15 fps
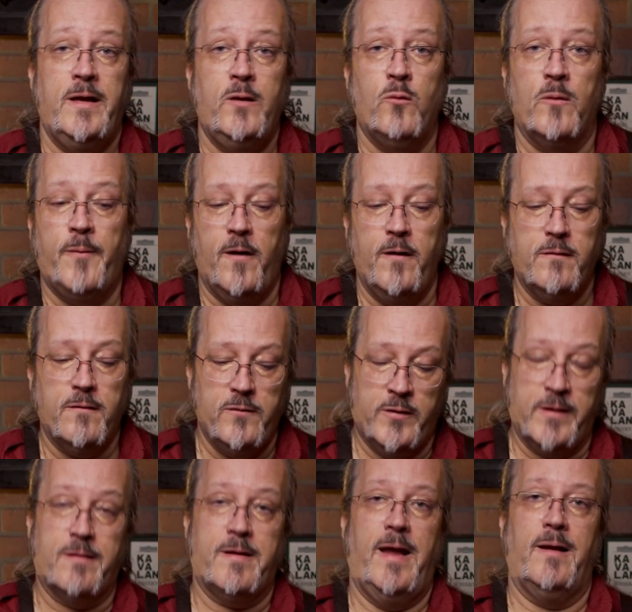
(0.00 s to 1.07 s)
equal parts, you
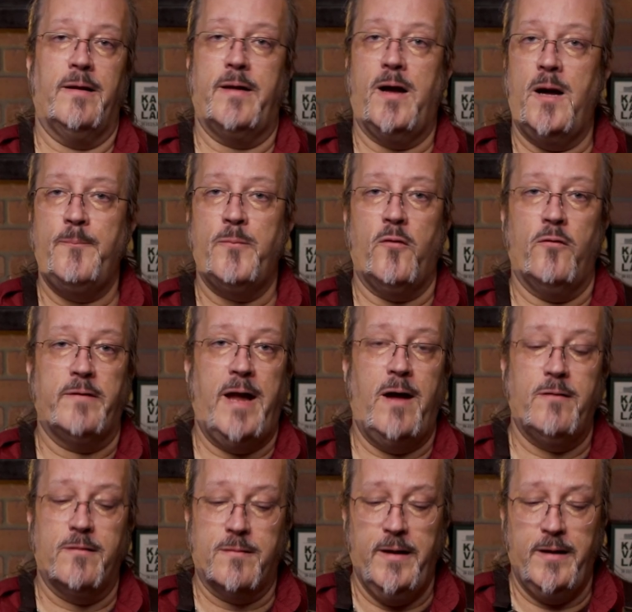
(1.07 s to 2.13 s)
can scale it up or
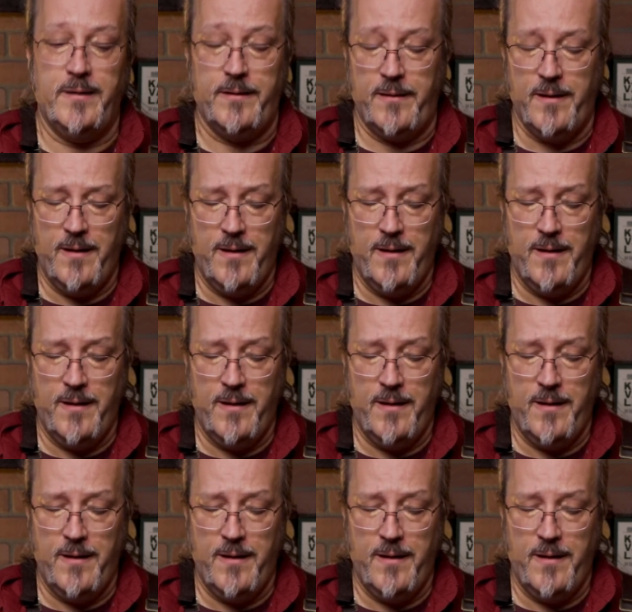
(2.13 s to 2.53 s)
down as needed.